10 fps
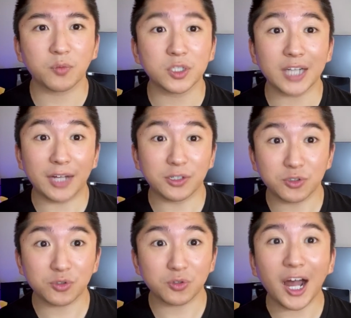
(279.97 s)
which I
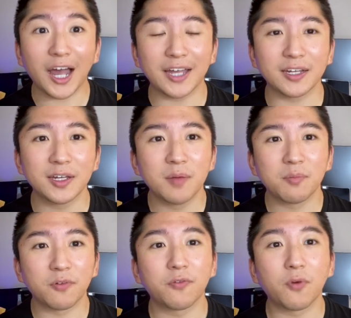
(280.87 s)
tried
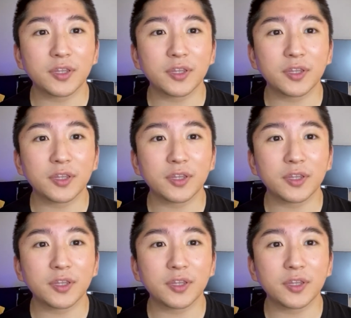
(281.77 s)
before